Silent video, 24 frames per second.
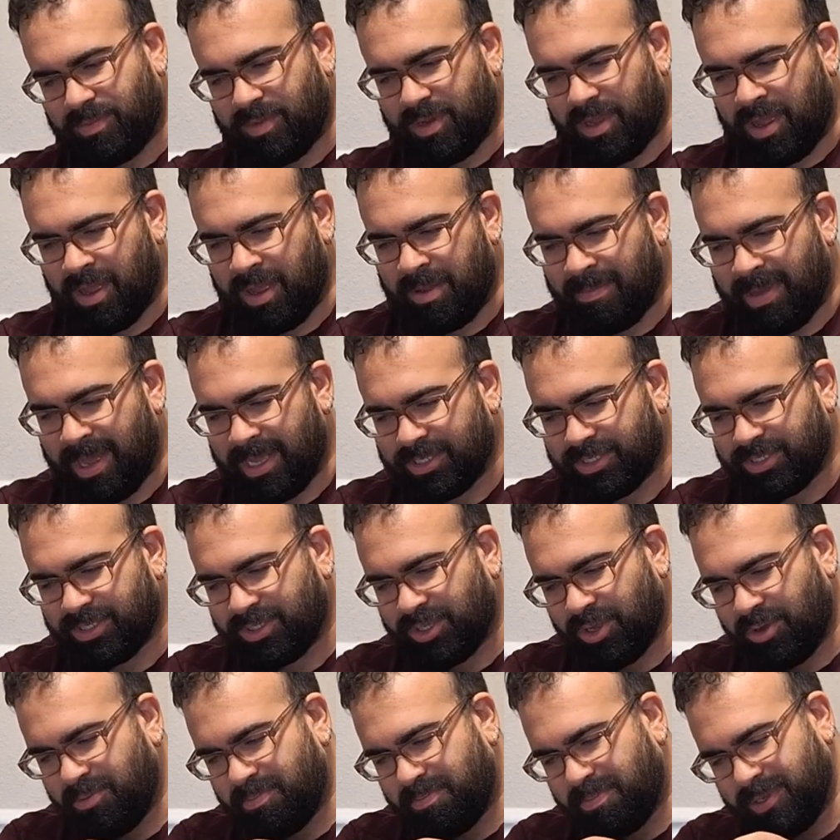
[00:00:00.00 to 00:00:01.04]
Am I
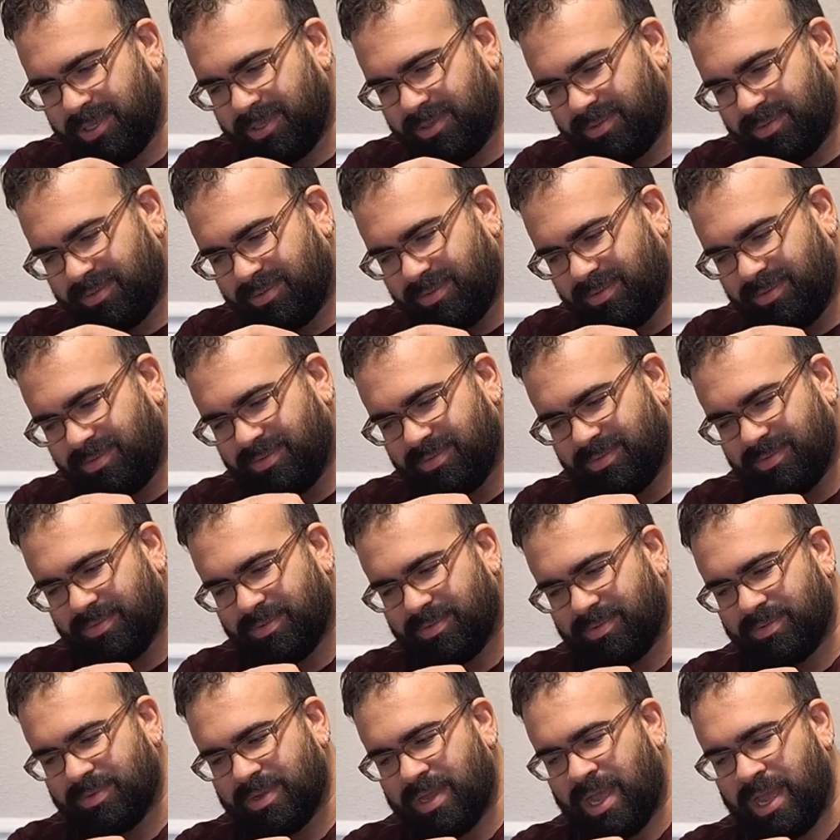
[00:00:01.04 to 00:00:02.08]
stupid?
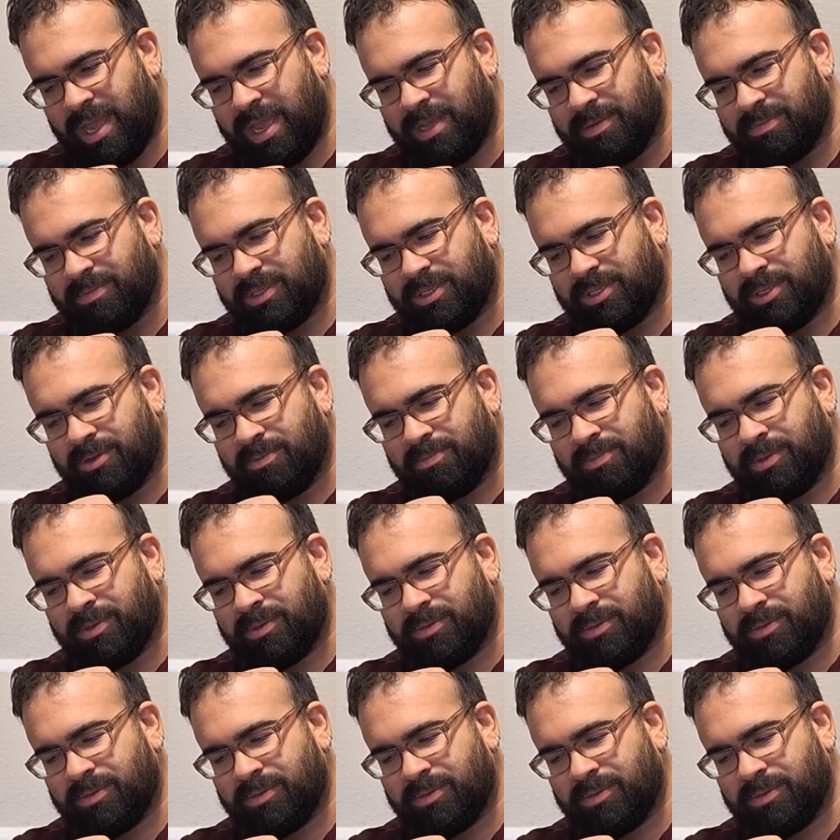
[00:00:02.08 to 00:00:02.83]
I am stupid.